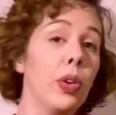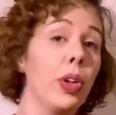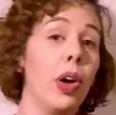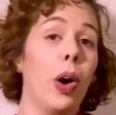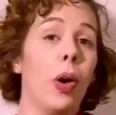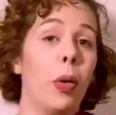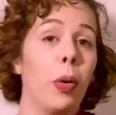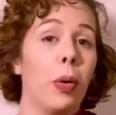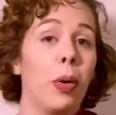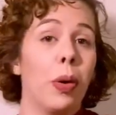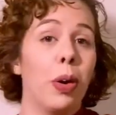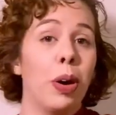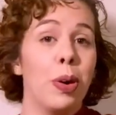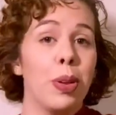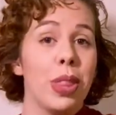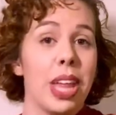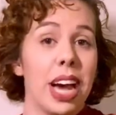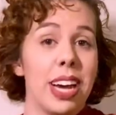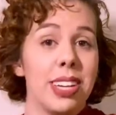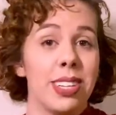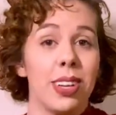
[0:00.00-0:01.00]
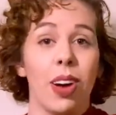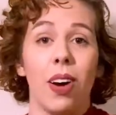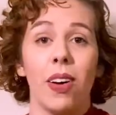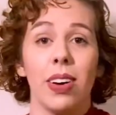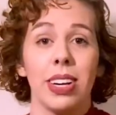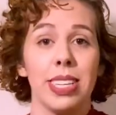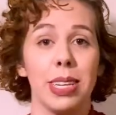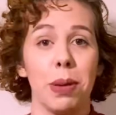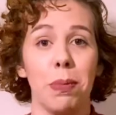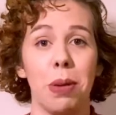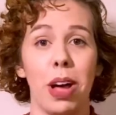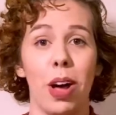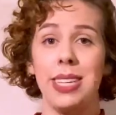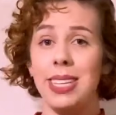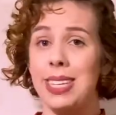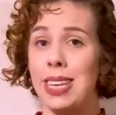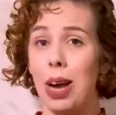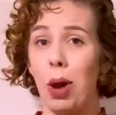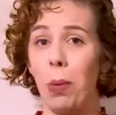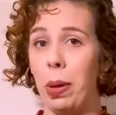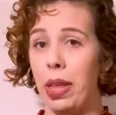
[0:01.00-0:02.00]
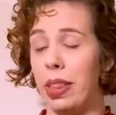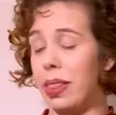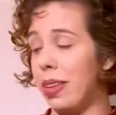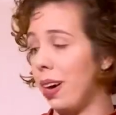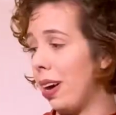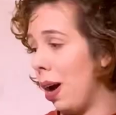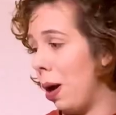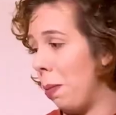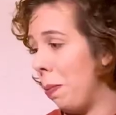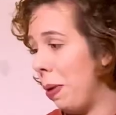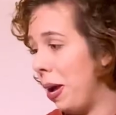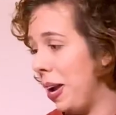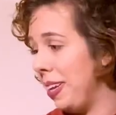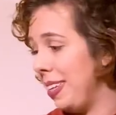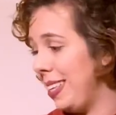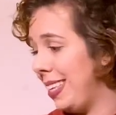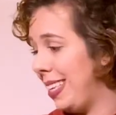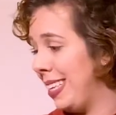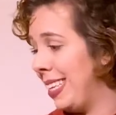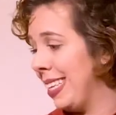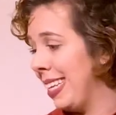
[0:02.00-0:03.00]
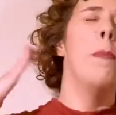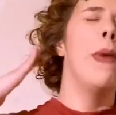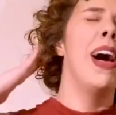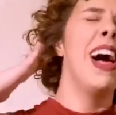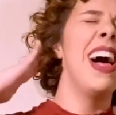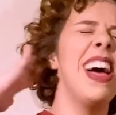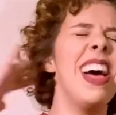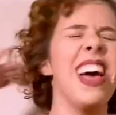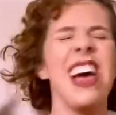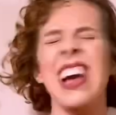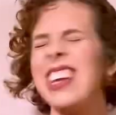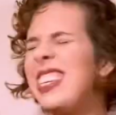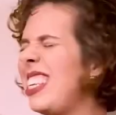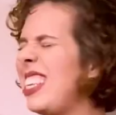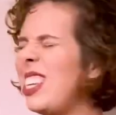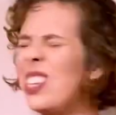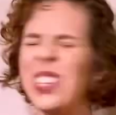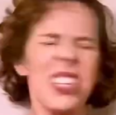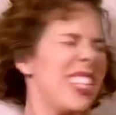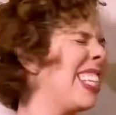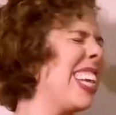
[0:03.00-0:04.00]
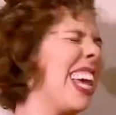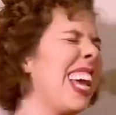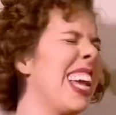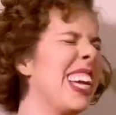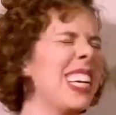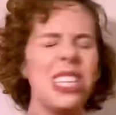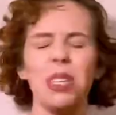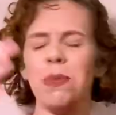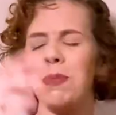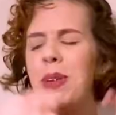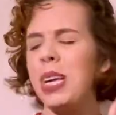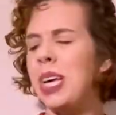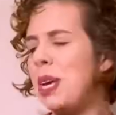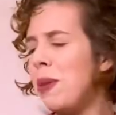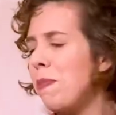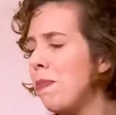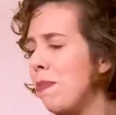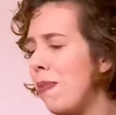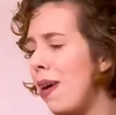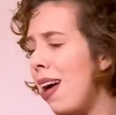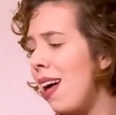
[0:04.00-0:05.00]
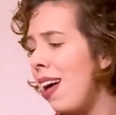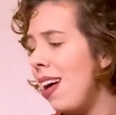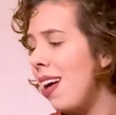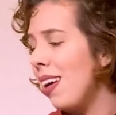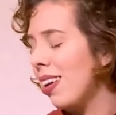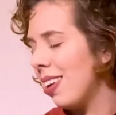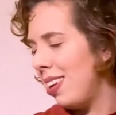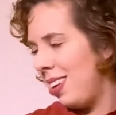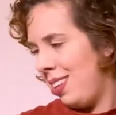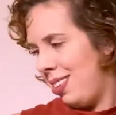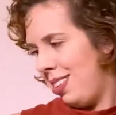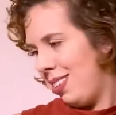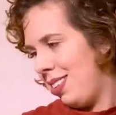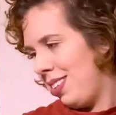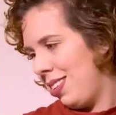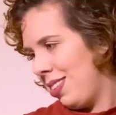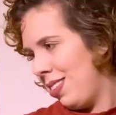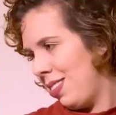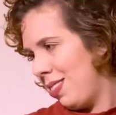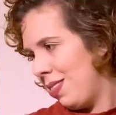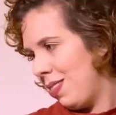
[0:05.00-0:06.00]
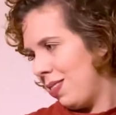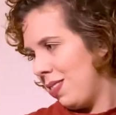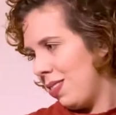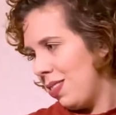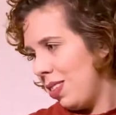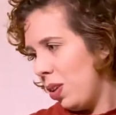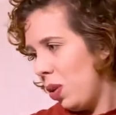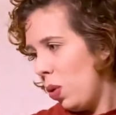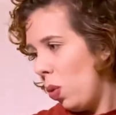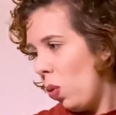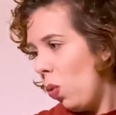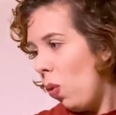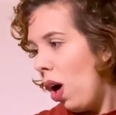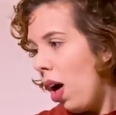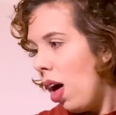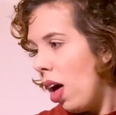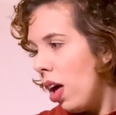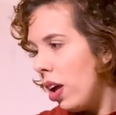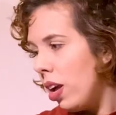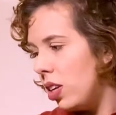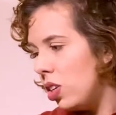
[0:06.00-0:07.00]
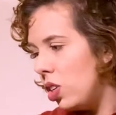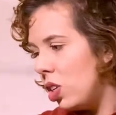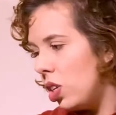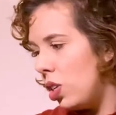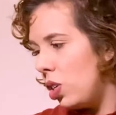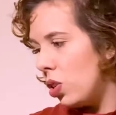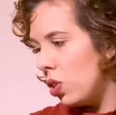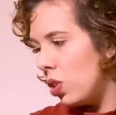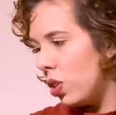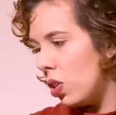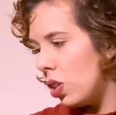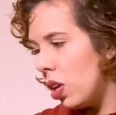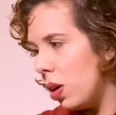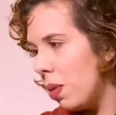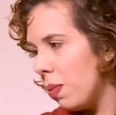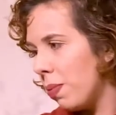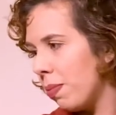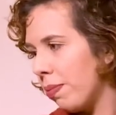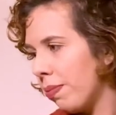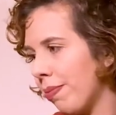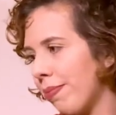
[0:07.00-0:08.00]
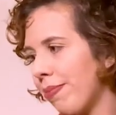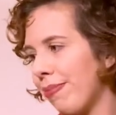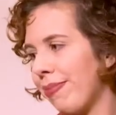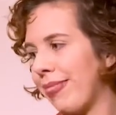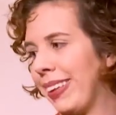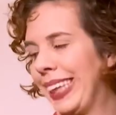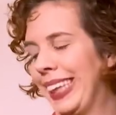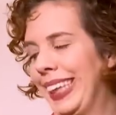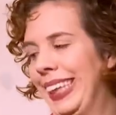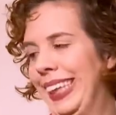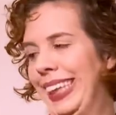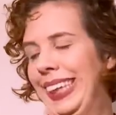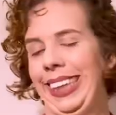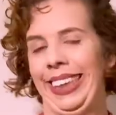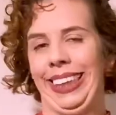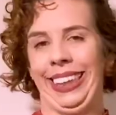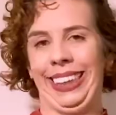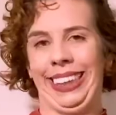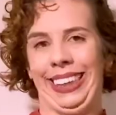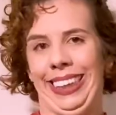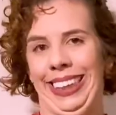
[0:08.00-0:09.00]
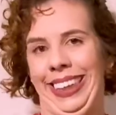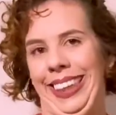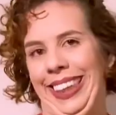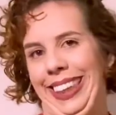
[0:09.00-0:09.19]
know who that song is about. Please tell me in the comments. My head still takes me back. Why did you... Takes me back, thought